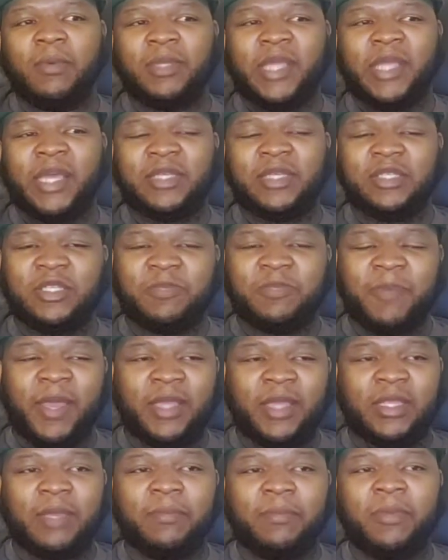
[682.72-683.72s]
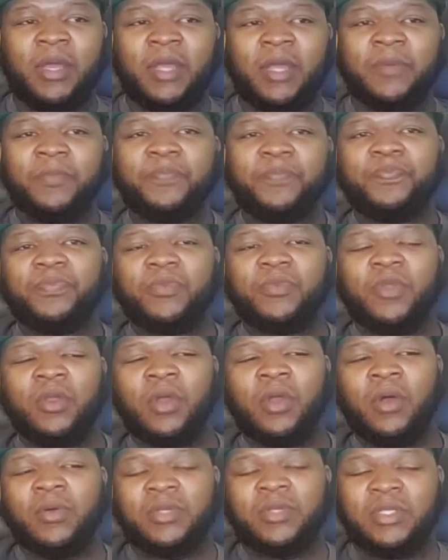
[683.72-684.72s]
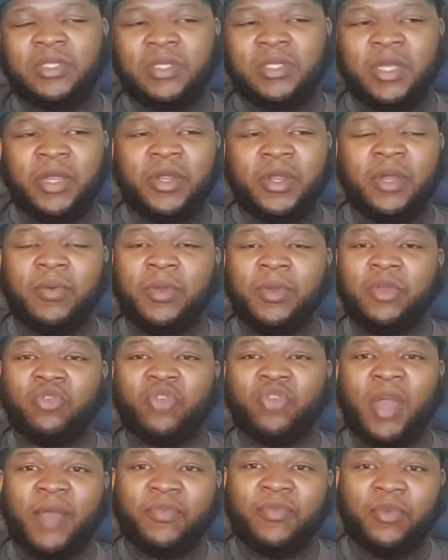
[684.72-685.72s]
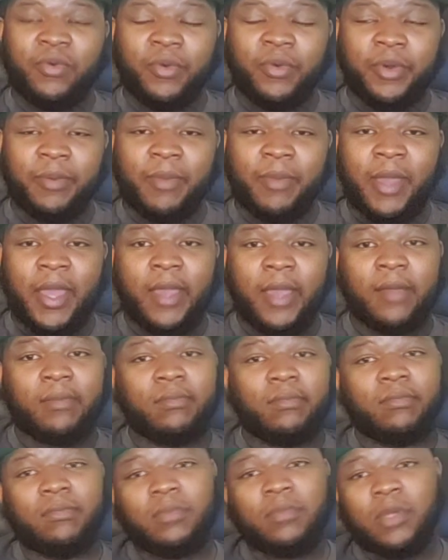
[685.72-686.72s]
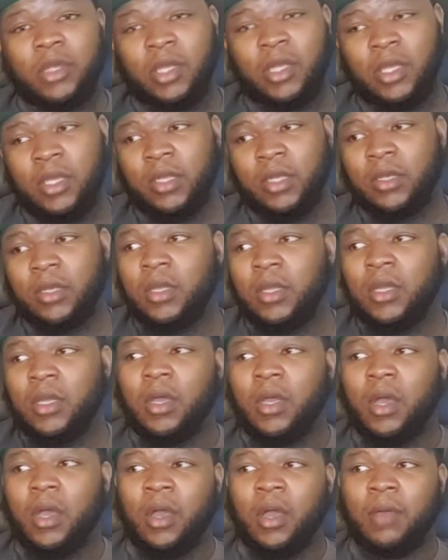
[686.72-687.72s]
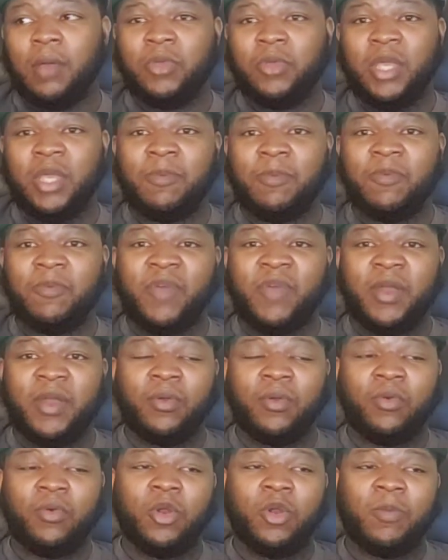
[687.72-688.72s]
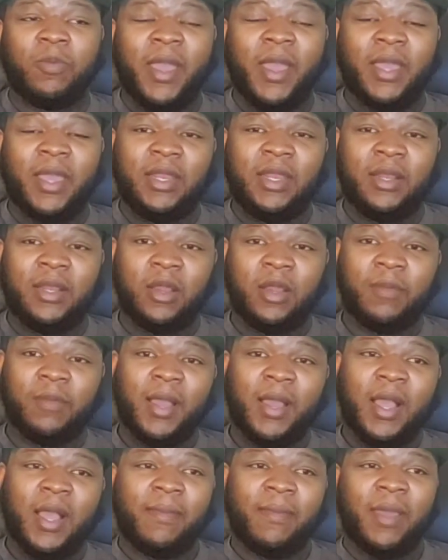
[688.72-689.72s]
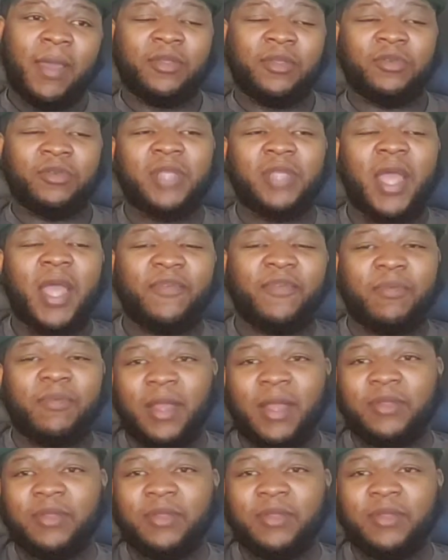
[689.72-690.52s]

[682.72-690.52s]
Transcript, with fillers: but that's expected. But you know, it's a scenario where you draft a quarterback, and then um, you keep a veteran quarterback, and you learn behind Matthew Stafford.